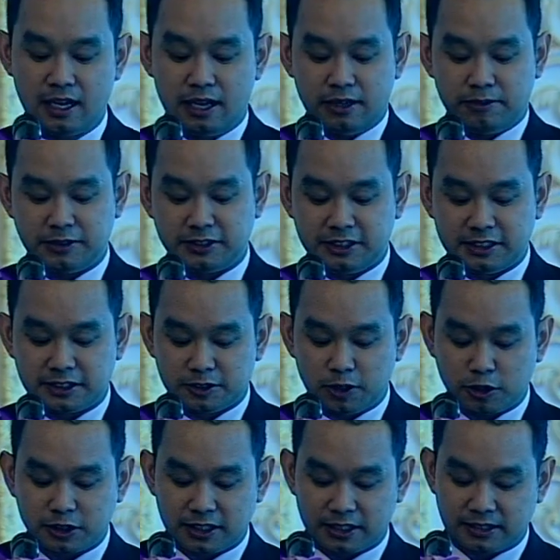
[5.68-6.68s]
which is
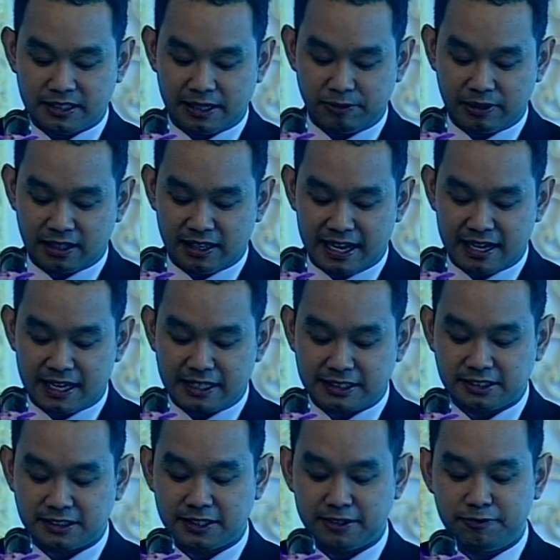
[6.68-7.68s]
Dr. David
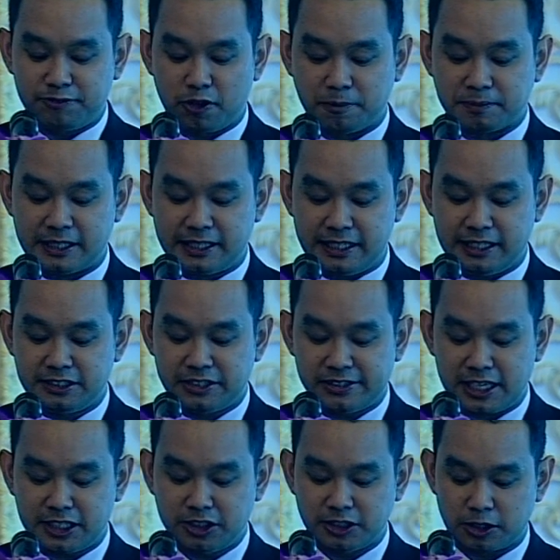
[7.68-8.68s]
Lancaster from the
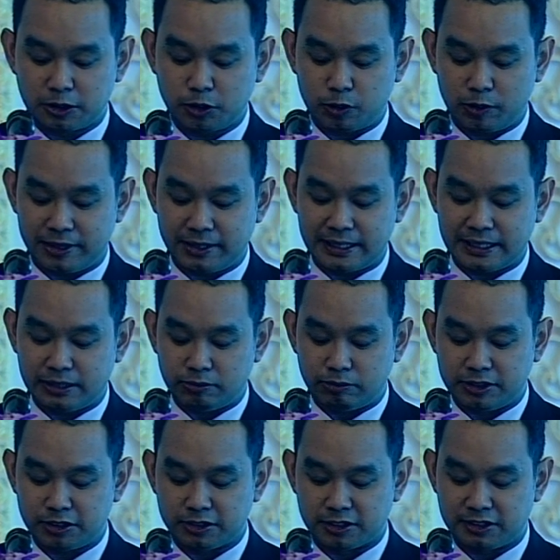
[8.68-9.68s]
International Training,
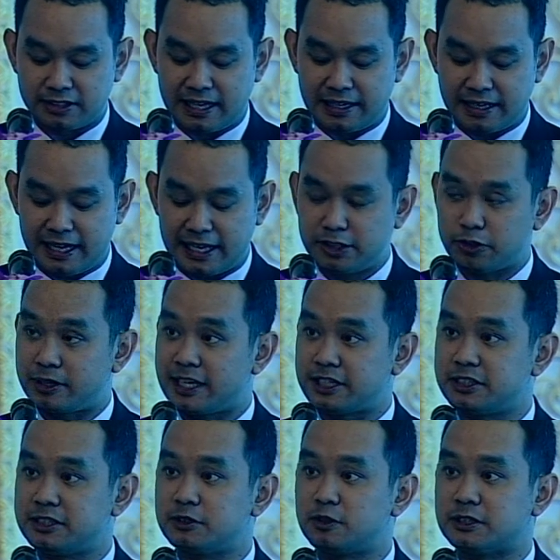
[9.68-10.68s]
Research and
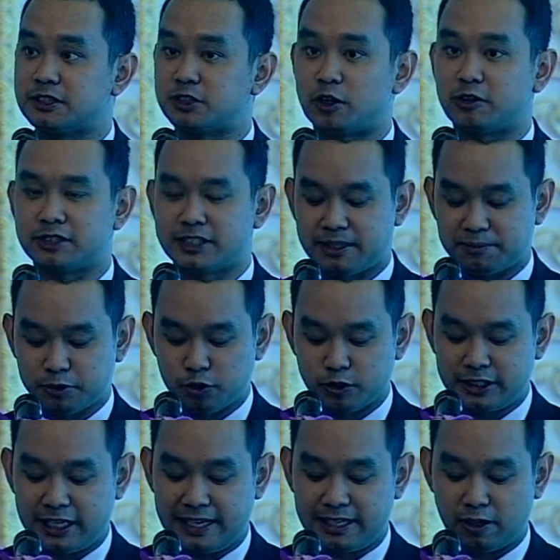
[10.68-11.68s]
Education Consortium
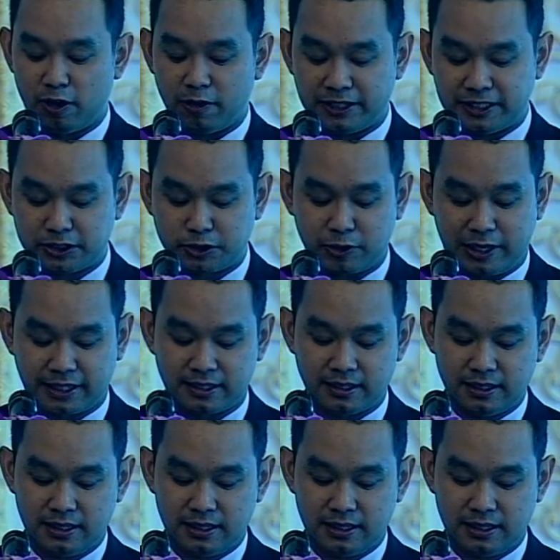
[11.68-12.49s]
UK, or INTREC,